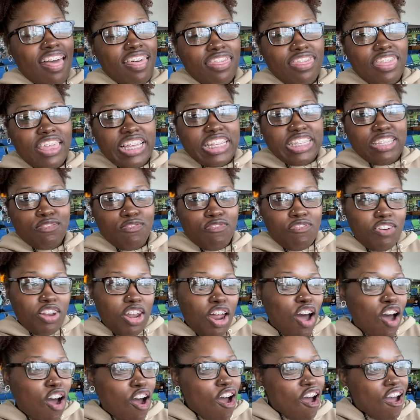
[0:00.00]
this
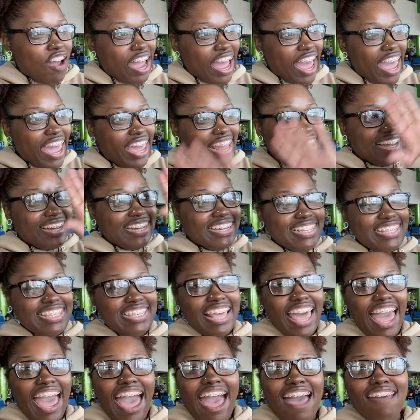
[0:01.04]
vlog i had a good
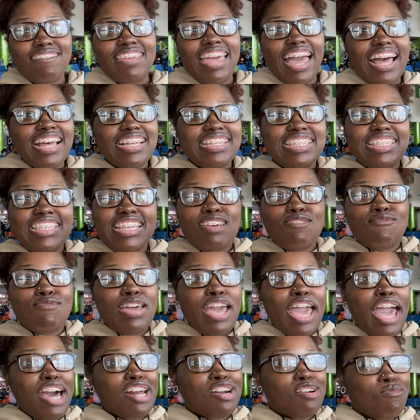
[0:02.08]
time y'all seen we
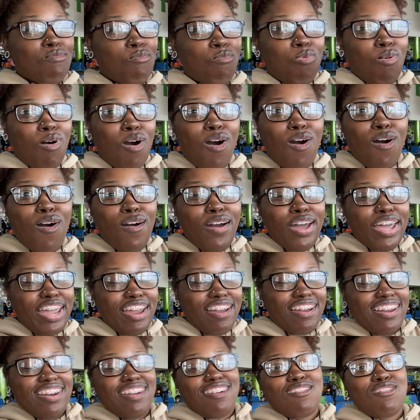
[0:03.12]
had a ball here
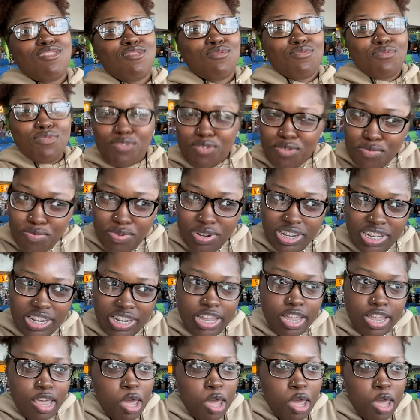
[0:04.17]
in aruba